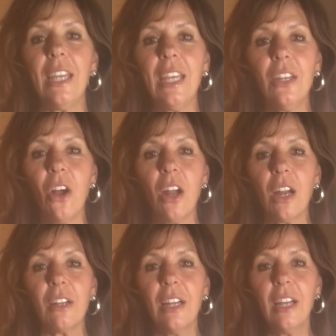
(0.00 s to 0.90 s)
in
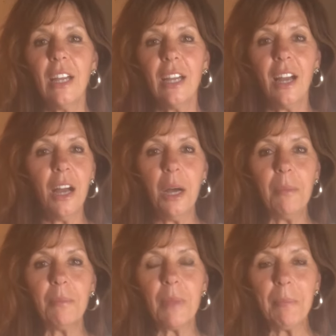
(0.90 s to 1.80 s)
our
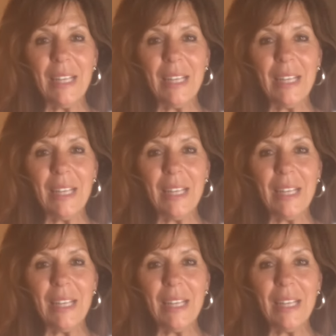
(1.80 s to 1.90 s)
um,